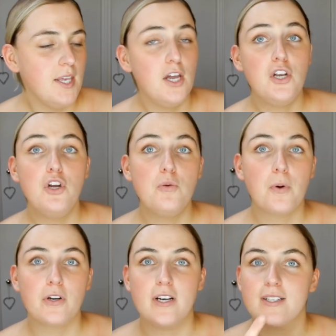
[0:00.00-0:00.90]
a new
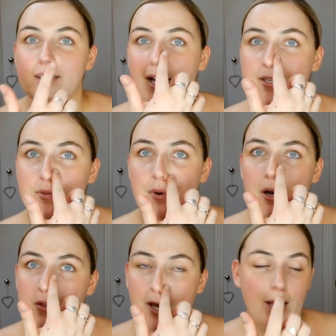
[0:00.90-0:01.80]
product as
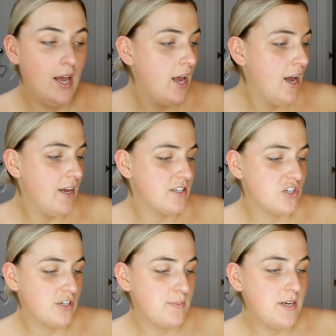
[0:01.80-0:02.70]
well that it's
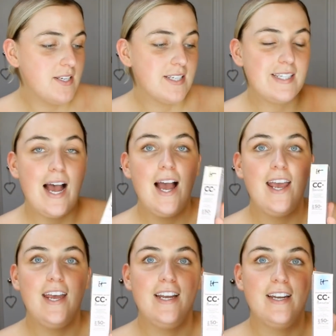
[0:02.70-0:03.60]
just been sat
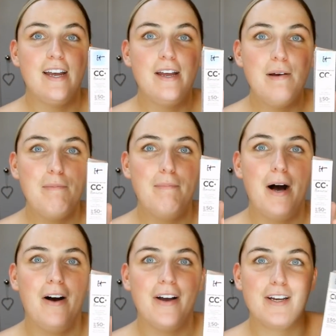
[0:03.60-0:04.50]
in
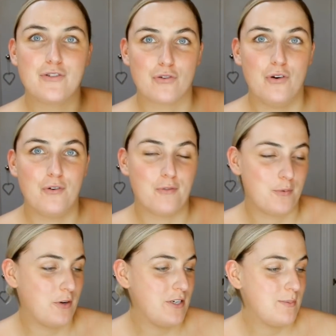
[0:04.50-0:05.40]
my drawer from
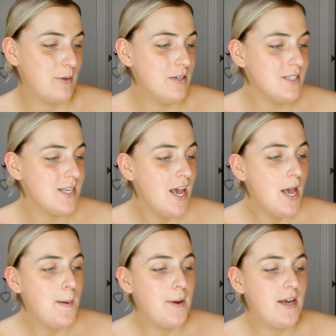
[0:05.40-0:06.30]
Christmas,
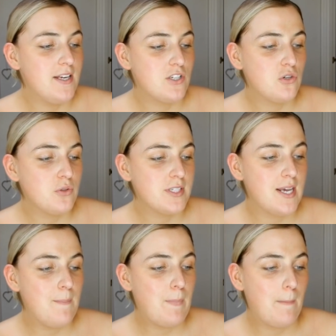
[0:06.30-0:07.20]
but it's Your
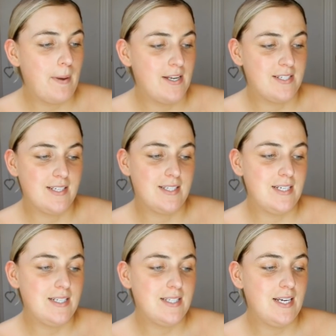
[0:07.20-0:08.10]
Skin But Better
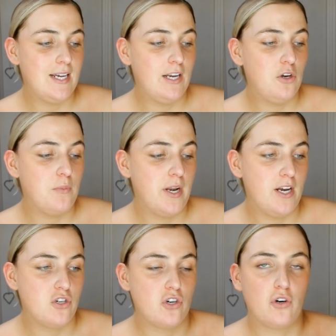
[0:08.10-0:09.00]
CC
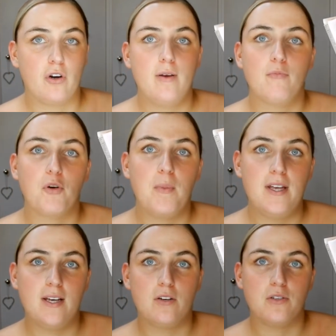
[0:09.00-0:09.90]
Illumination Cream from
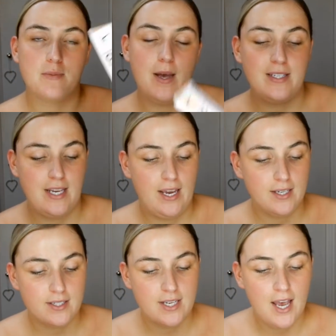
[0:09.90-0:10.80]
IT
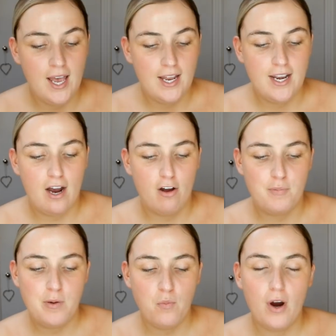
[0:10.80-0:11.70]
Cosmetics. Now I've
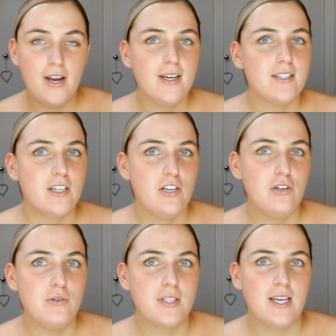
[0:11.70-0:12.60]
been waiting to
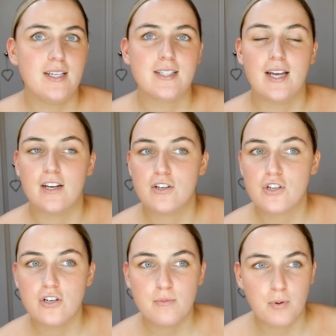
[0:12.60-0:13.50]
use this, and I
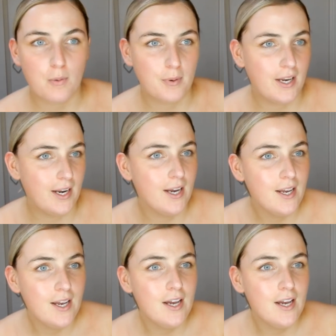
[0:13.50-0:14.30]
should have probably,